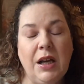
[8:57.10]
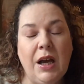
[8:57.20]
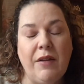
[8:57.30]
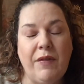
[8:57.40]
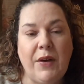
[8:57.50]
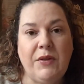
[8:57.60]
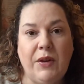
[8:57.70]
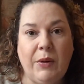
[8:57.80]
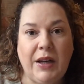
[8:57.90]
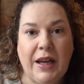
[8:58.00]
a photo
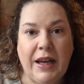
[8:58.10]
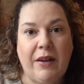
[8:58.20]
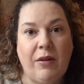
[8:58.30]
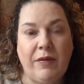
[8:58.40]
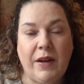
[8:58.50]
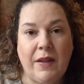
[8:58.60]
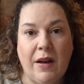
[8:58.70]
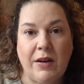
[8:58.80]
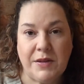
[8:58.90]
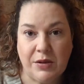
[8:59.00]
in here of it that
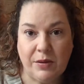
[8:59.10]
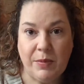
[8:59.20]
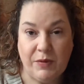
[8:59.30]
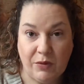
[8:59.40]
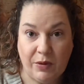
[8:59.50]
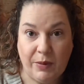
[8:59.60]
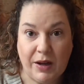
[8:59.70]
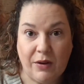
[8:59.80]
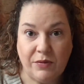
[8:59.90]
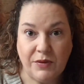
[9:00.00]
I took before it went
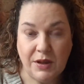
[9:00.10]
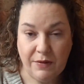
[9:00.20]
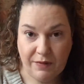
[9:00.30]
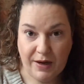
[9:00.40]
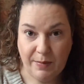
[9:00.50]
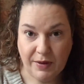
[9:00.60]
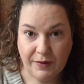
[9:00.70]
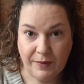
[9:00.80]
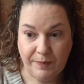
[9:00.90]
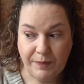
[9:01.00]
off to the
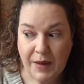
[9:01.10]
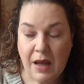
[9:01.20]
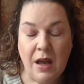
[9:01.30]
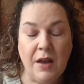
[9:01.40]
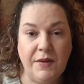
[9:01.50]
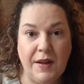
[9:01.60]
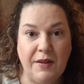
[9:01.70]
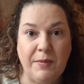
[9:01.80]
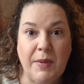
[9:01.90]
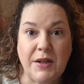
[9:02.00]
Framers. So
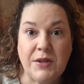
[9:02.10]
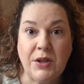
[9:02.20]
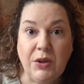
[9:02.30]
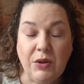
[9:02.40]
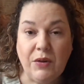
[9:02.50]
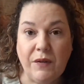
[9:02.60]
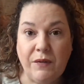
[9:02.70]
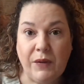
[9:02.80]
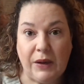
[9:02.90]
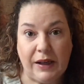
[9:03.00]
that's my two
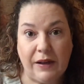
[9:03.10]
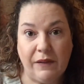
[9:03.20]
fully